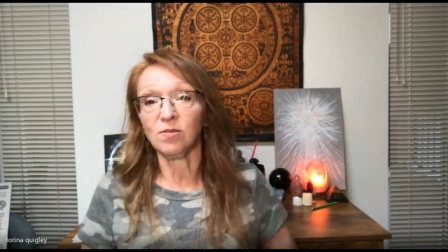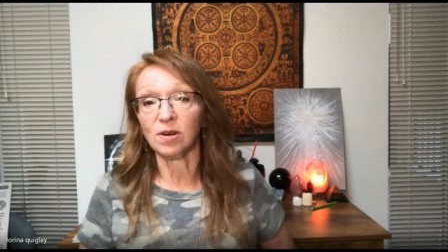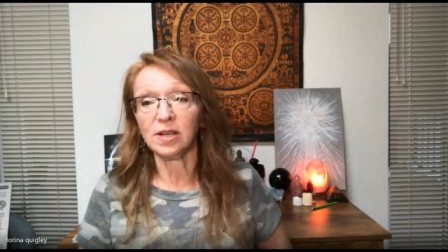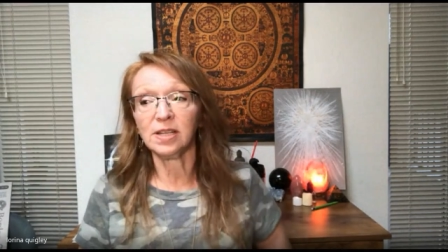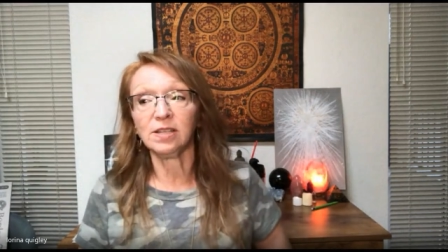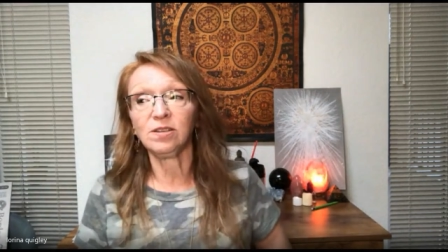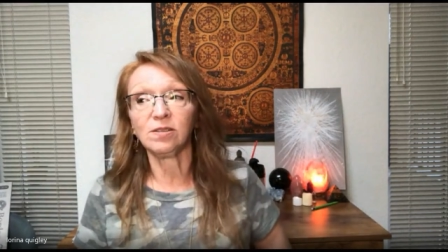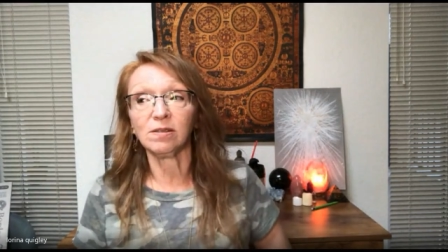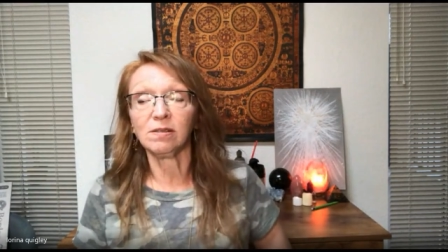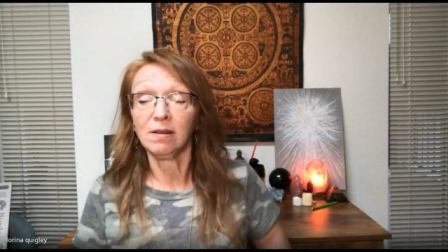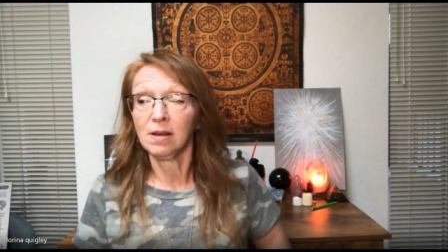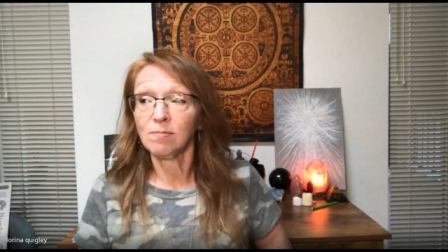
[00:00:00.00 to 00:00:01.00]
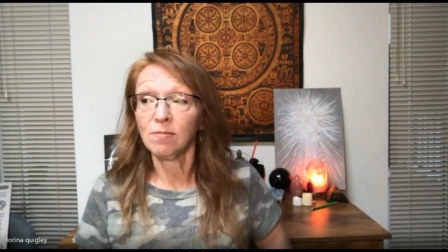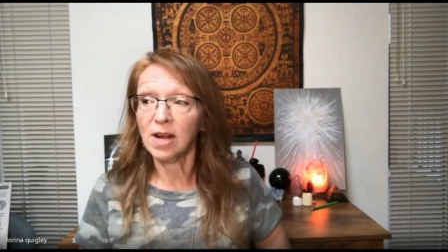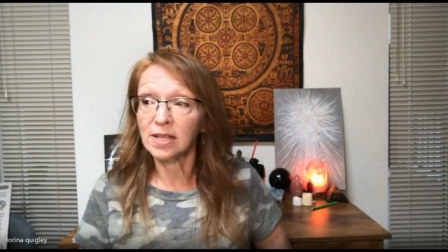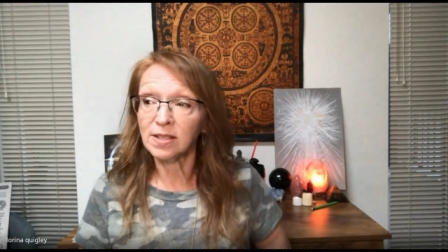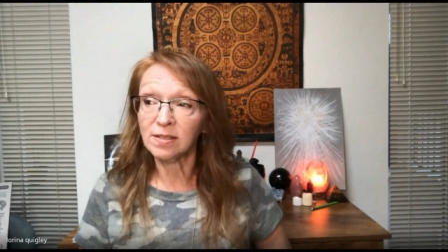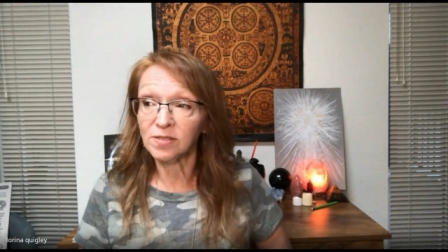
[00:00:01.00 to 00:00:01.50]
in your
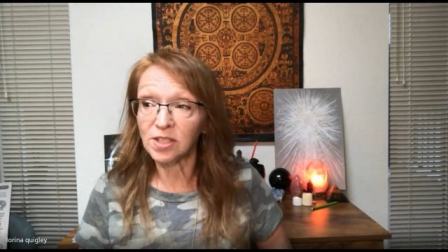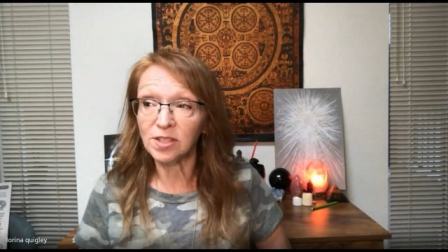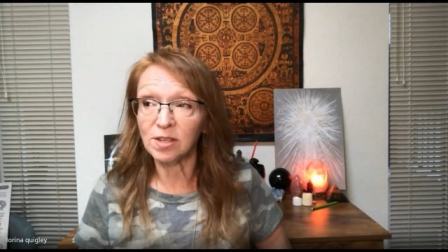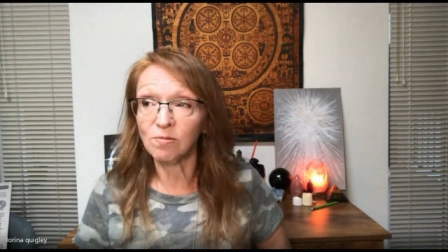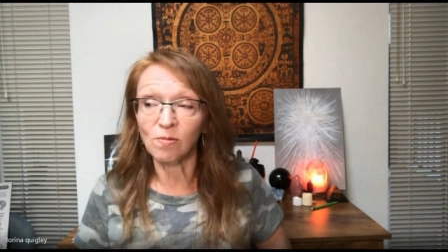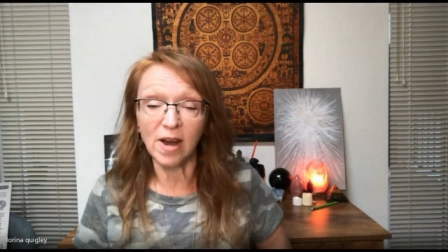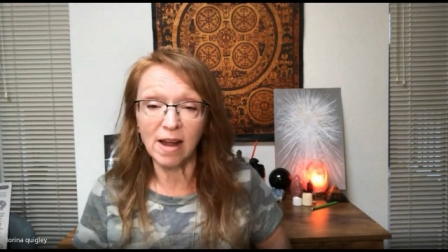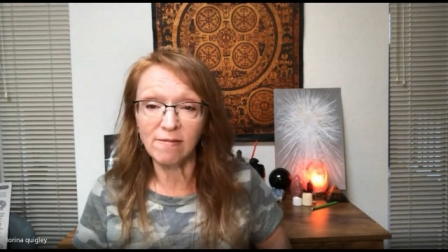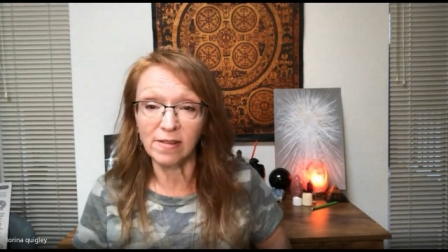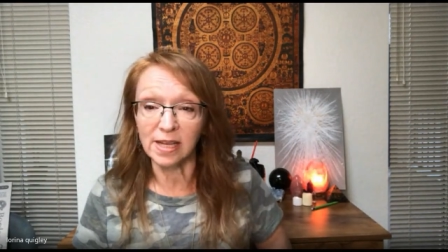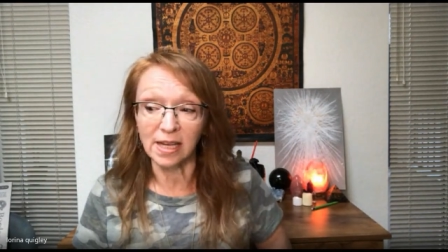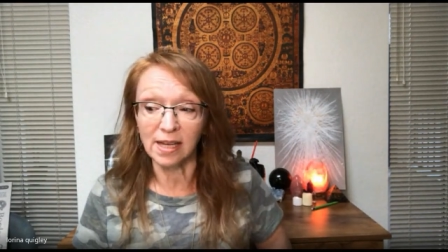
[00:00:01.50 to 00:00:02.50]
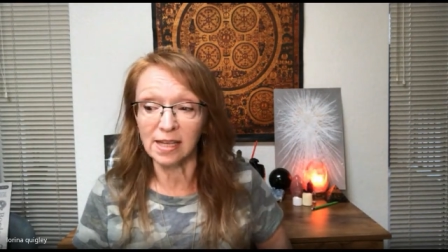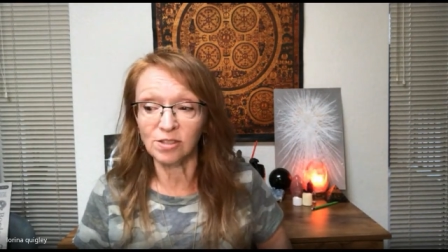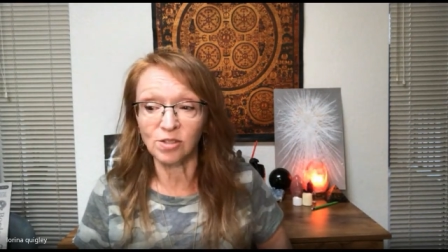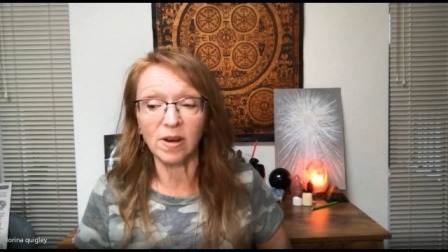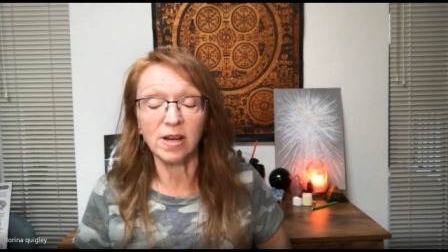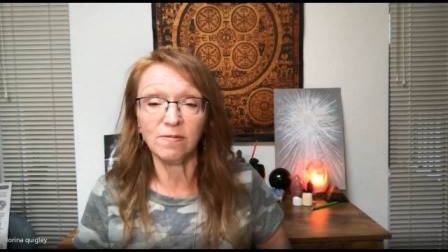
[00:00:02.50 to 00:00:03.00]
process of just unraveling and
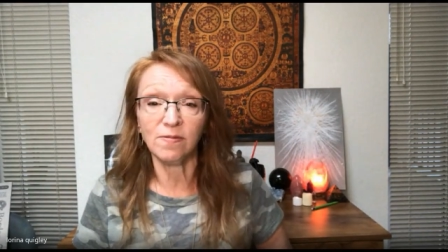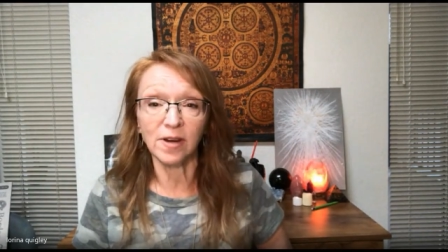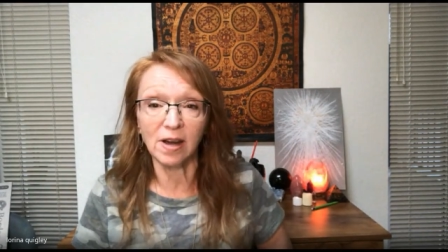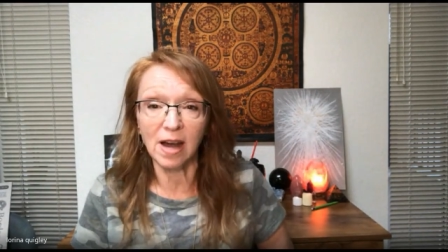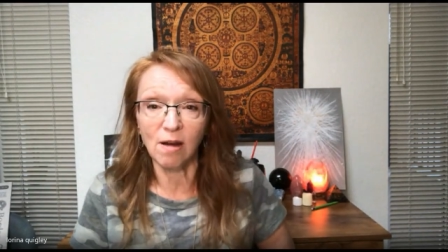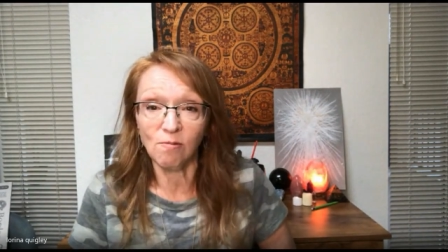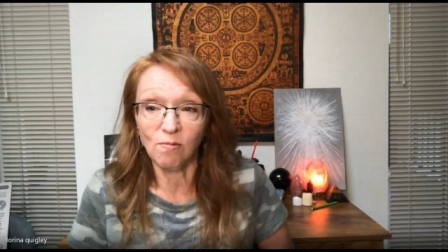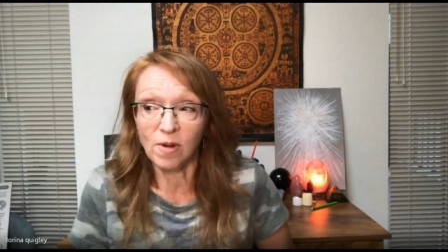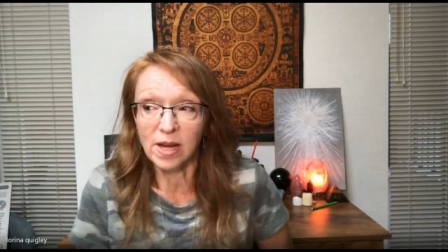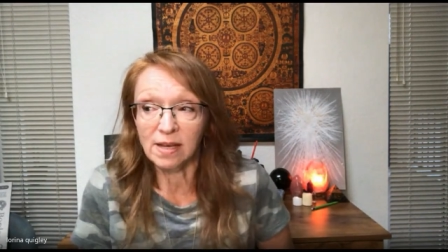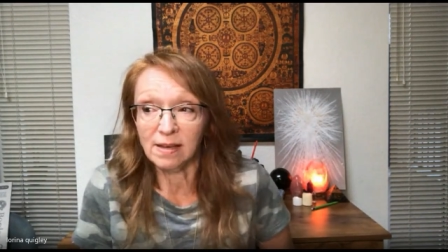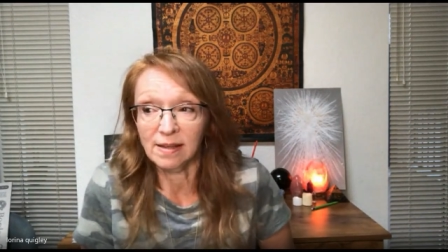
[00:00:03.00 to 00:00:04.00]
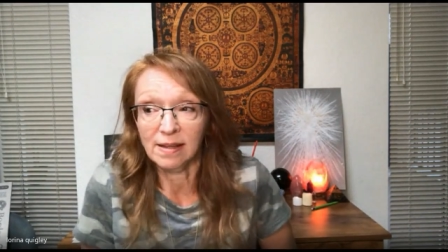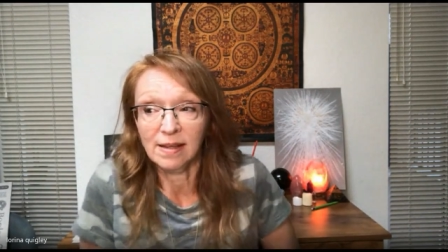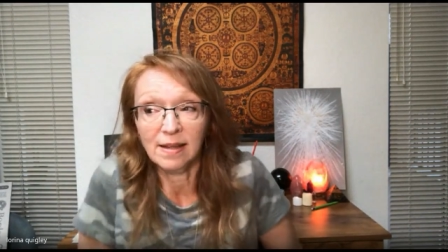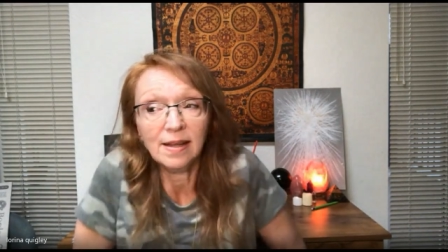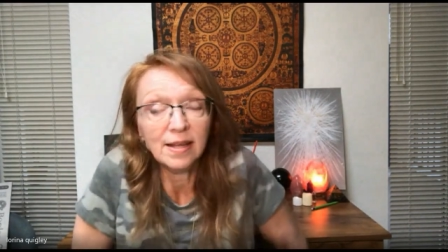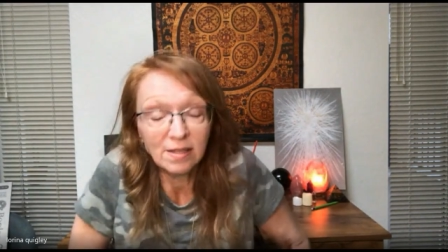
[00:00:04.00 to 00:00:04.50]
trying to figure out what
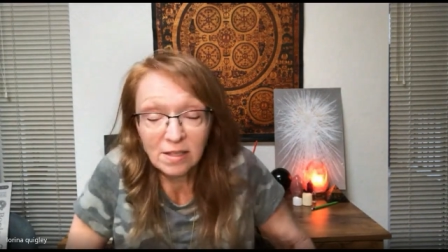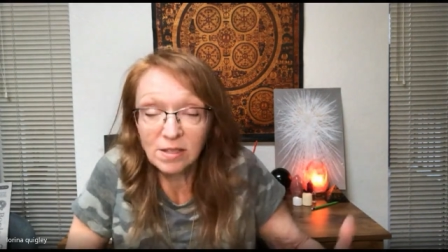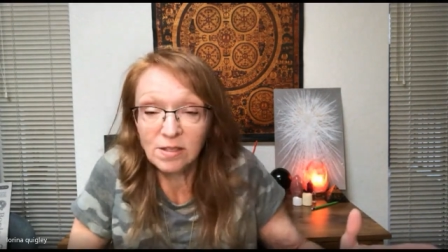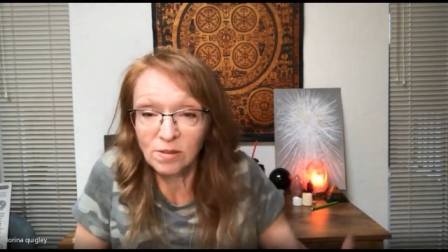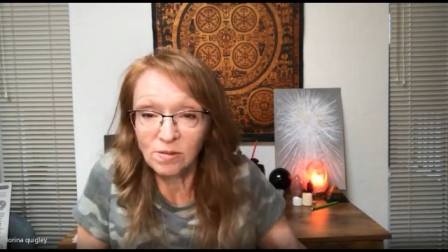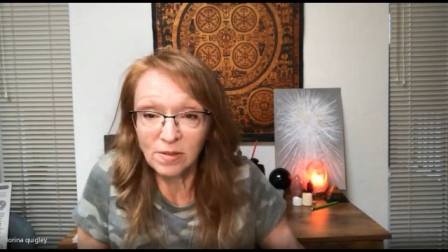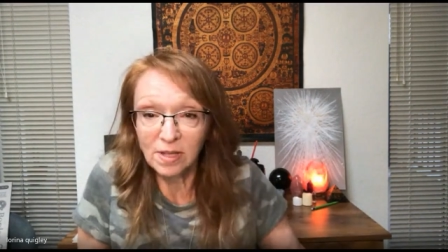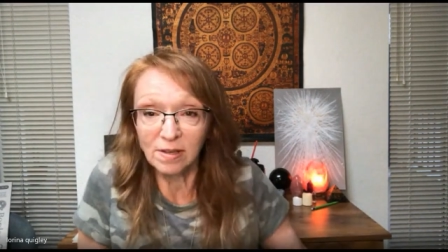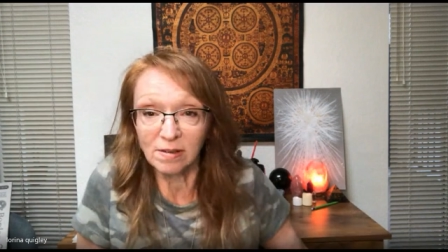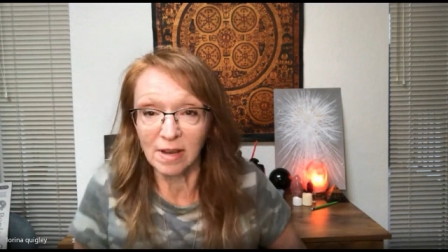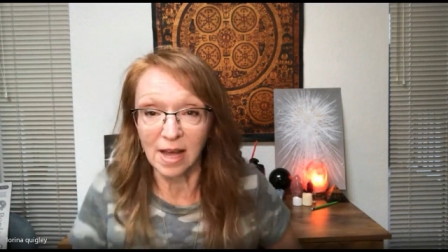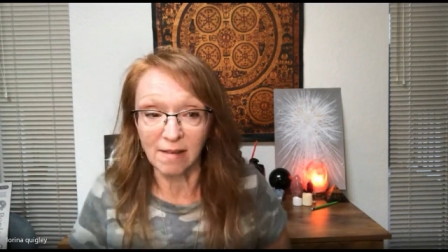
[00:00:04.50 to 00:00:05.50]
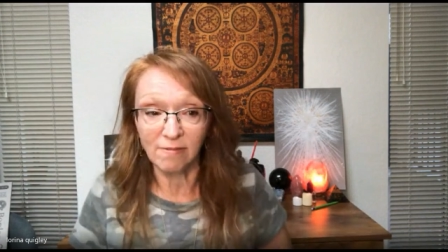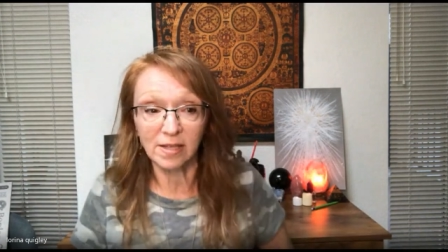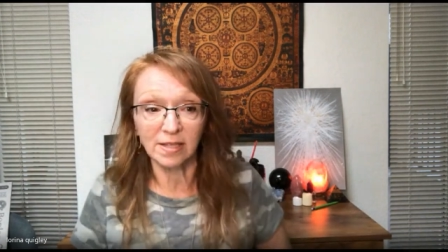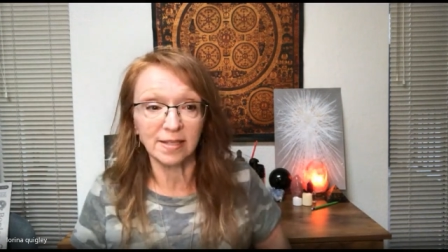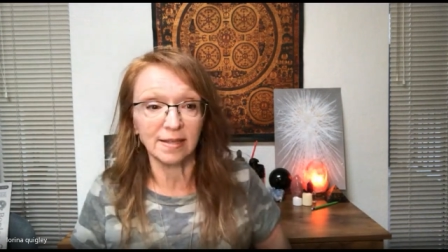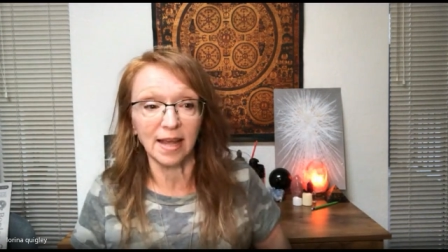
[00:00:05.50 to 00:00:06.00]
to do with your life.
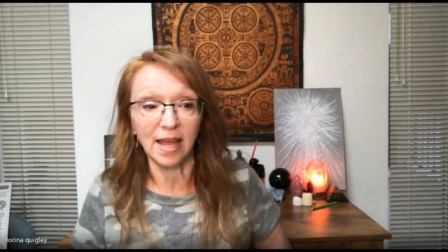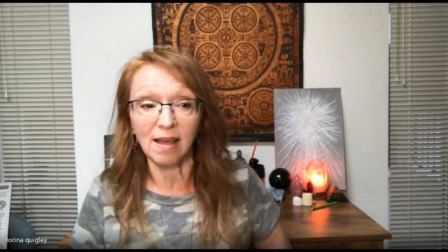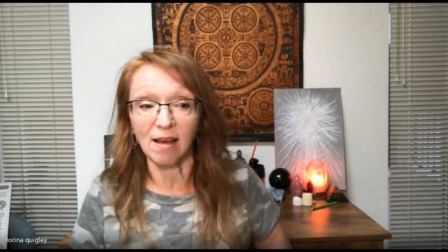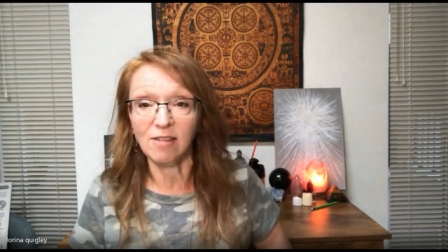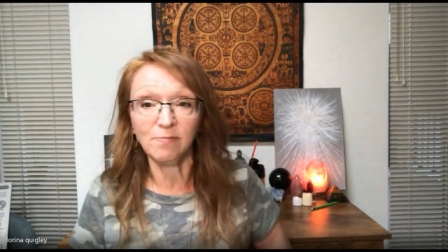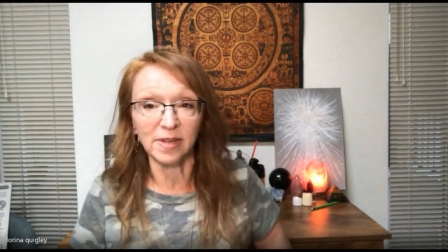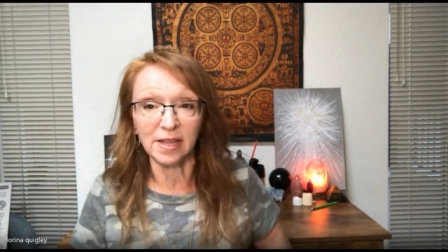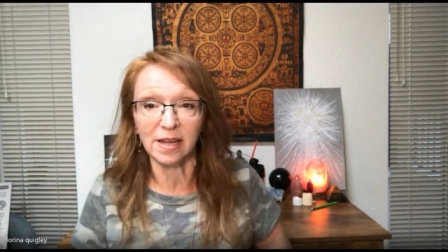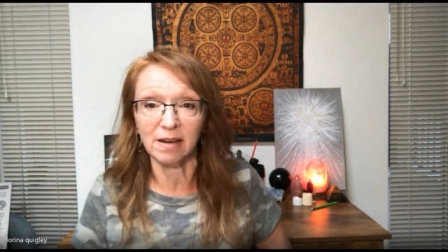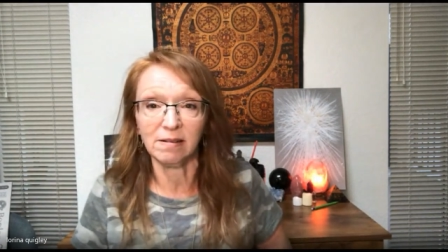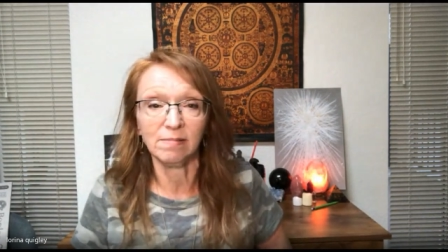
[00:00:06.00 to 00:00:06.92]
Because, hey, I've been there.